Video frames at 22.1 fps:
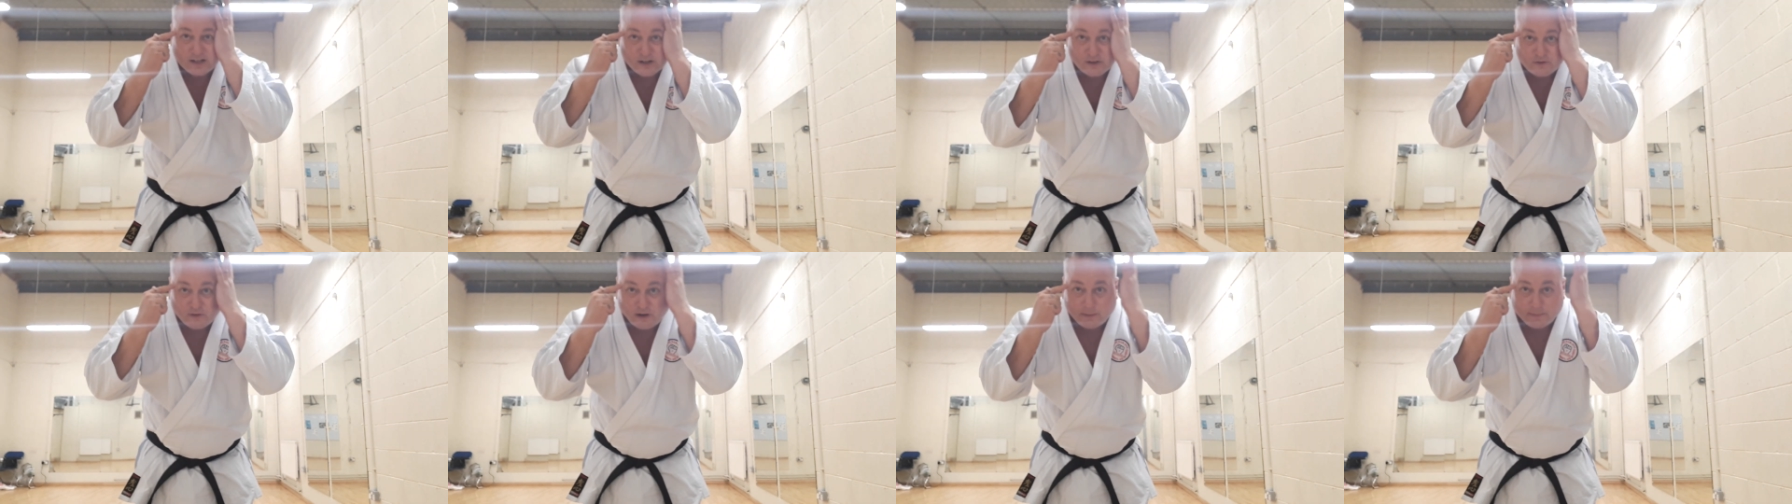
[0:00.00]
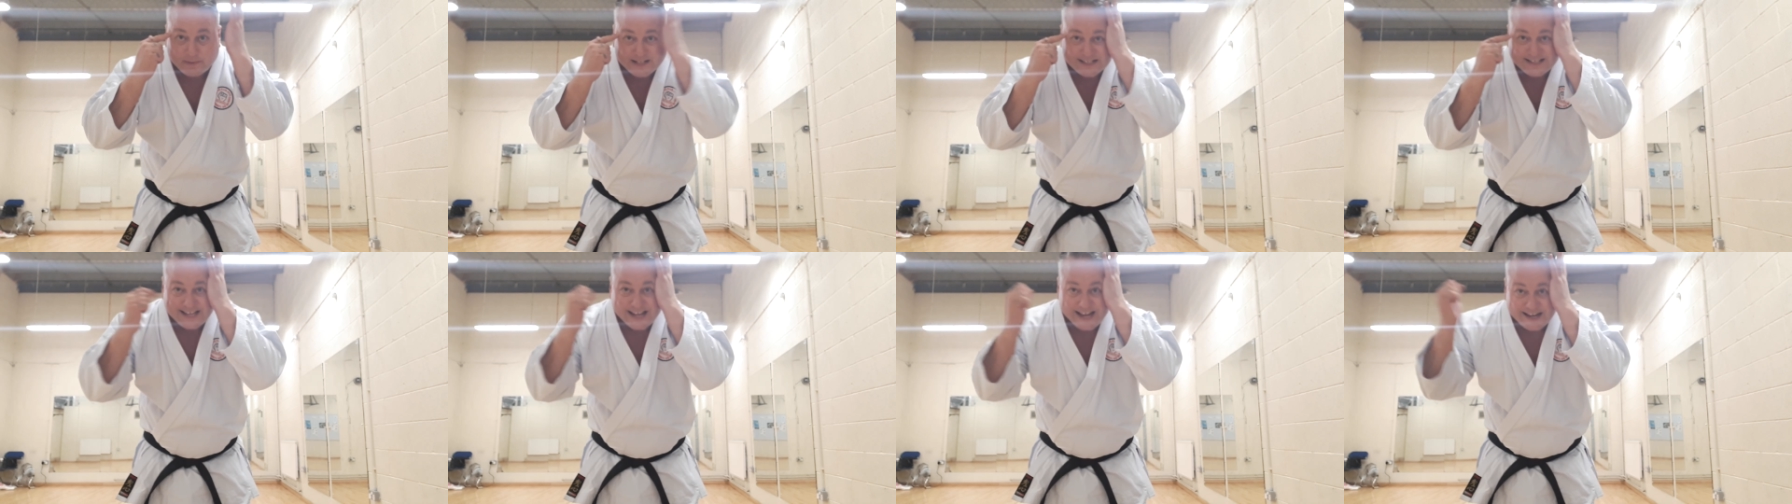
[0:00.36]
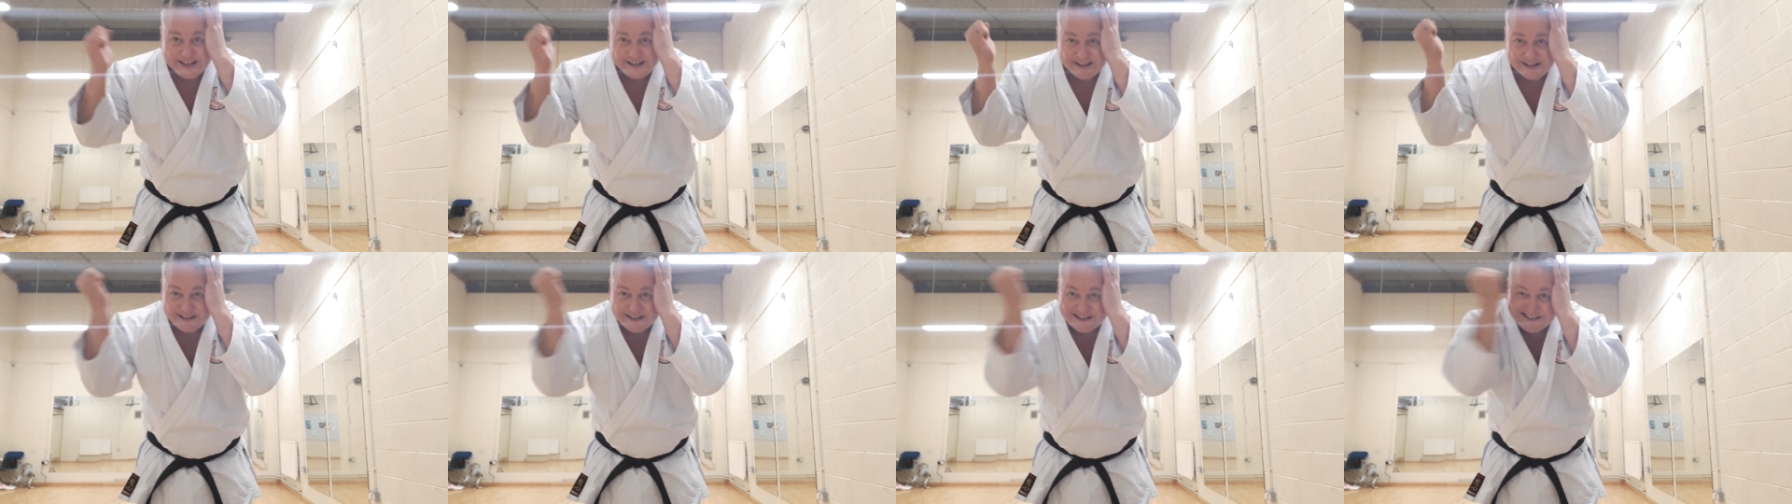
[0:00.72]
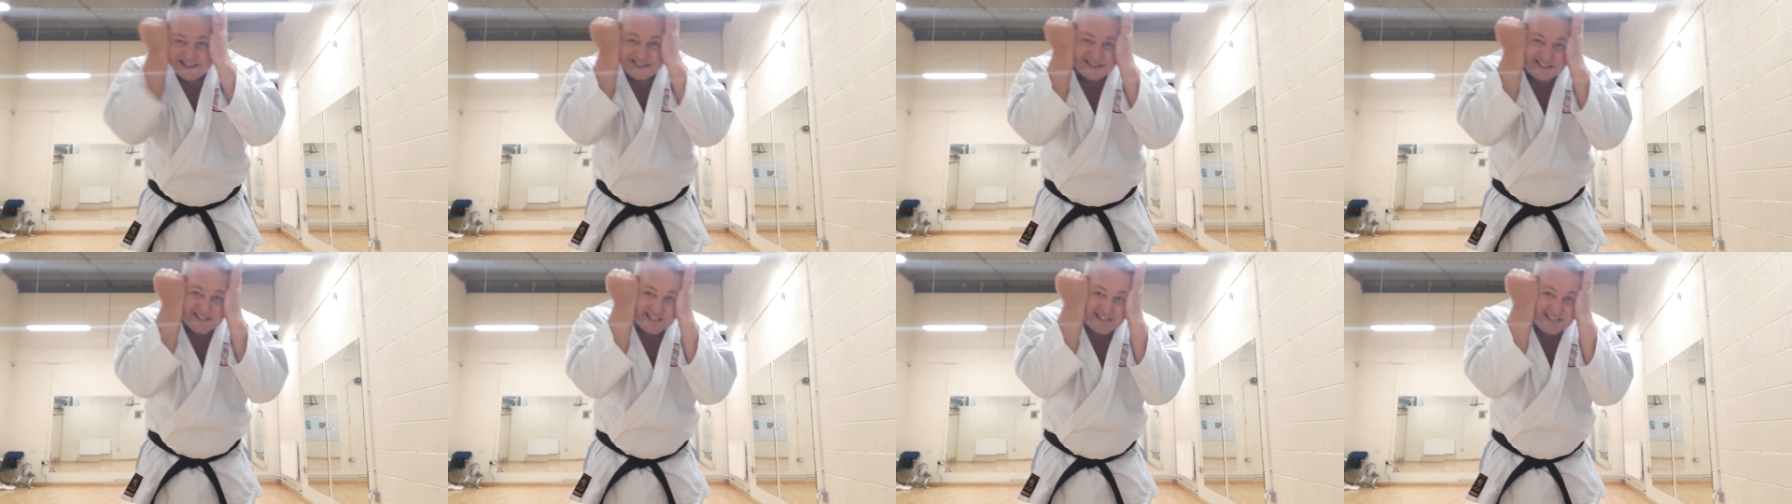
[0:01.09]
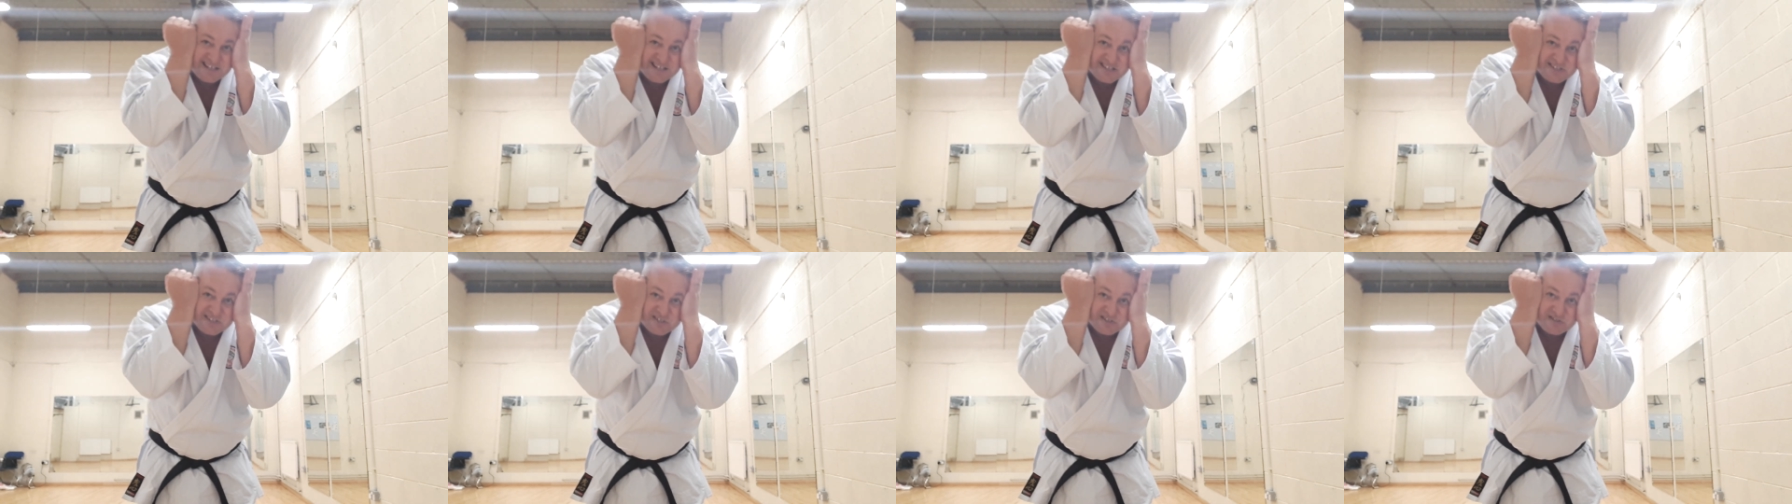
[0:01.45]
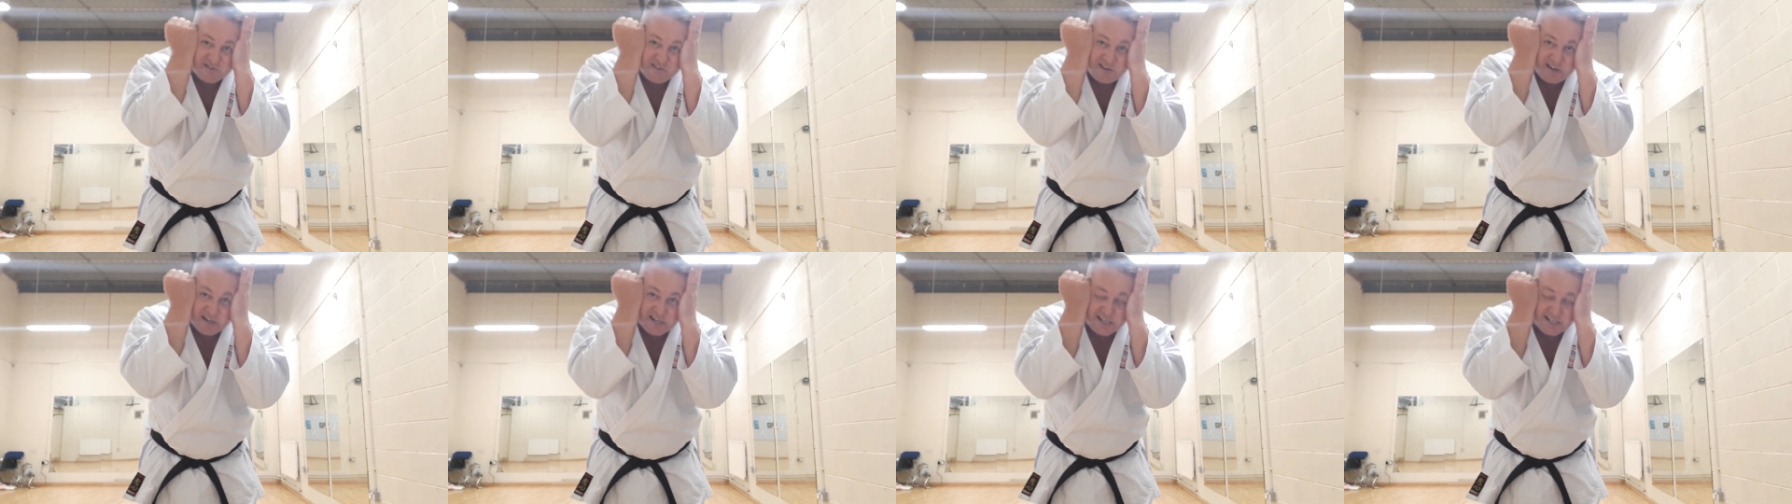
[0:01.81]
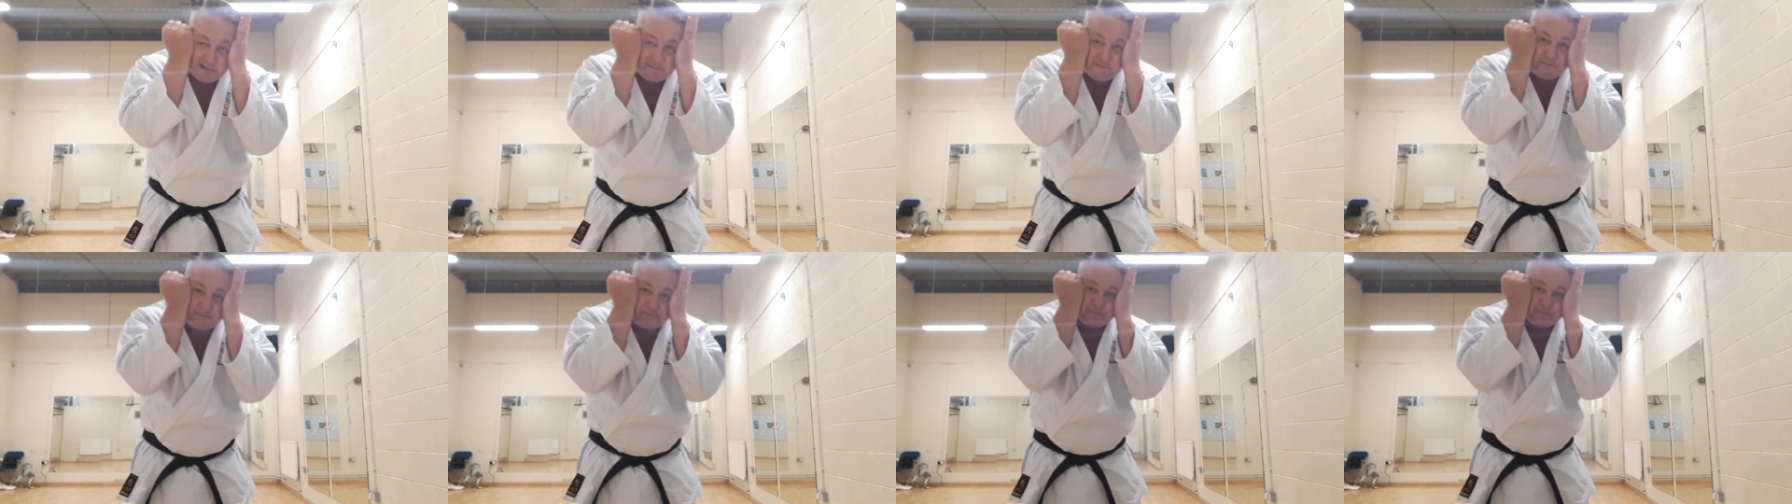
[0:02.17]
grabbing his head and striking him,